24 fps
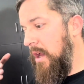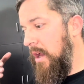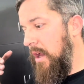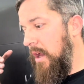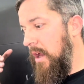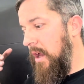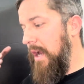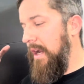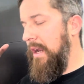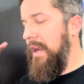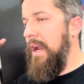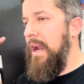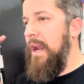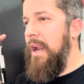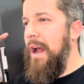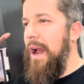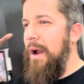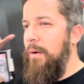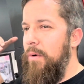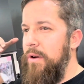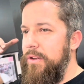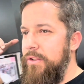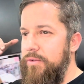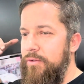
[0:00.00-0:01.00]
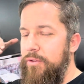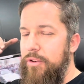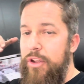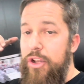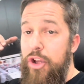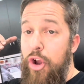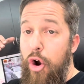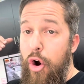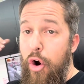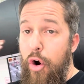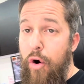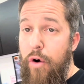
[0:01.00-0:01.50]
again, I wasn't
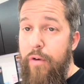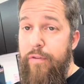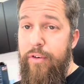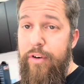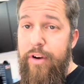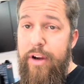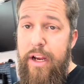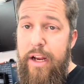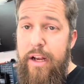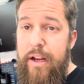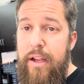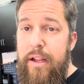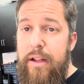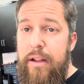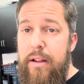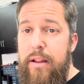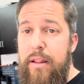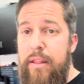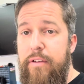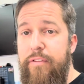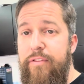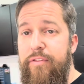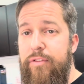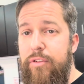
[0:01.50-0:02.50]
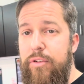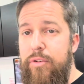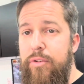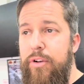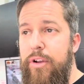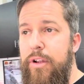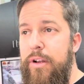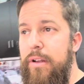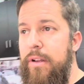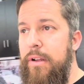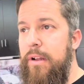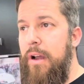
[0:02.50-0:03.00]
really overheating the
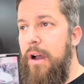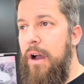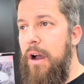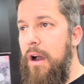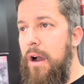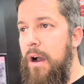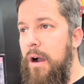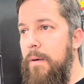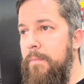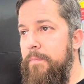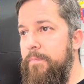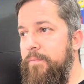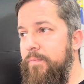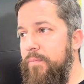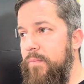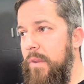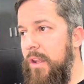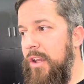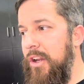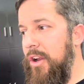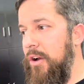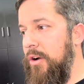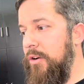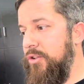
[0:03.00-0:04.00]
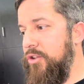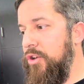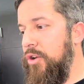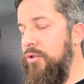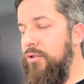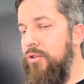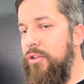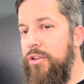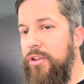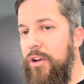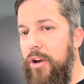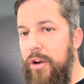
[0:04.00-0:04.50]
fluid. You know,
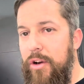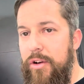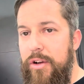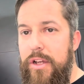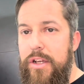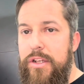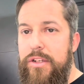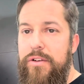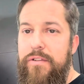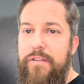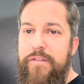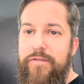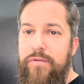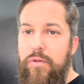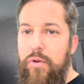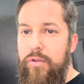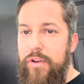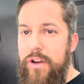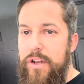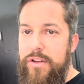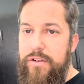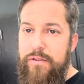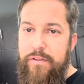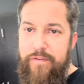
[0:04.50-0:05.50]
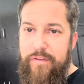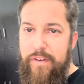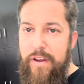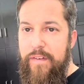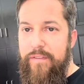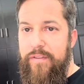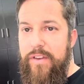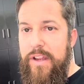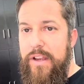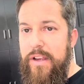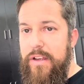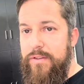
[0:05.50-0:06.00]
230, 240,
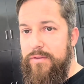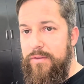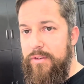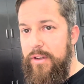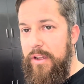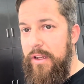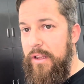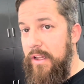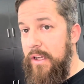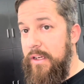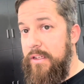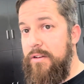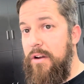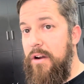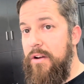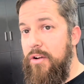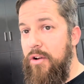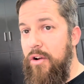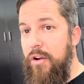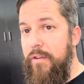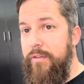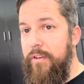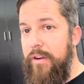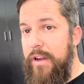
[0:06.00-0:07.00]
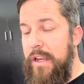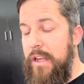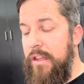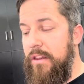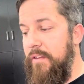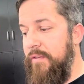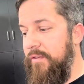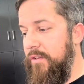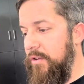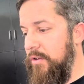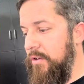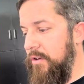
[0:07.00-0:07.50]
250 is really like starting to overheat the
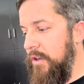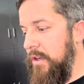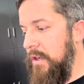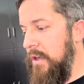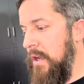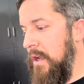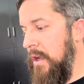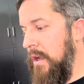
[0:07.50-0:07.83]
fluid.